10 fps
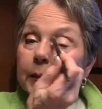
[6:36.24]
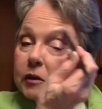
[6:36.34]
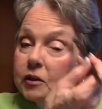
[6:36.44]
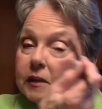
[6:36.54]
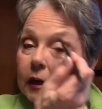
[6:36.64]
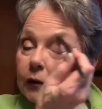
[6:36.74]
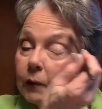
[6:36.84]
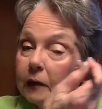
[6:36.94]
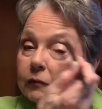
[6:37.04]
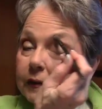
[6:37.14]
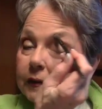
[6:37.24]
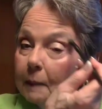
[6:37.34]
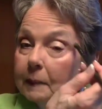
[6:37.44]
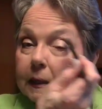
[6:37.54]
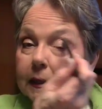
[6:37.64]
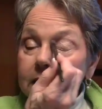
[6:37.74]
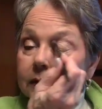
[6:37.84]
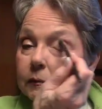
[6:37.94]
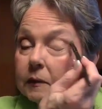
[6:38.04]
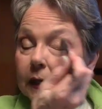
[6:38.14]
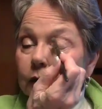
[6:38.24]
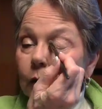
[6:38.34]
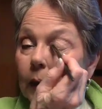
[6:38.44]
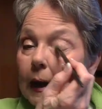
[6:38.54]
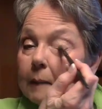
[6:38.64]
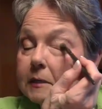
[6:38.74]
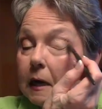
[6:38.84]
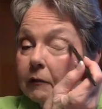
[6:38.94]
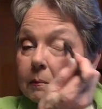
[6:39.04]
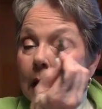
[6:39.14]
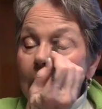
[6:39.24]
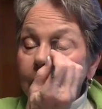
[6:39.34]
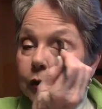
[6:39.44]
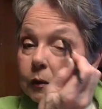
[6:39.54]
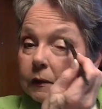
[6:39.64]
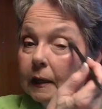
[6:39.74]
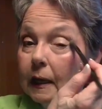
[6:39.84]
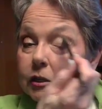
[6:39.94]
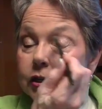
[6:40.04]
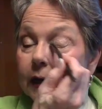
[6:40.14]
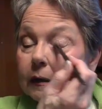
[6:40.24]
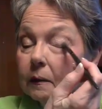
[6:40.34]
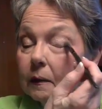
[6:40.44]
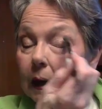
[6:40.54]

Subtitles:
brushes are great for that because it grabs every molecule of the eyeshadow.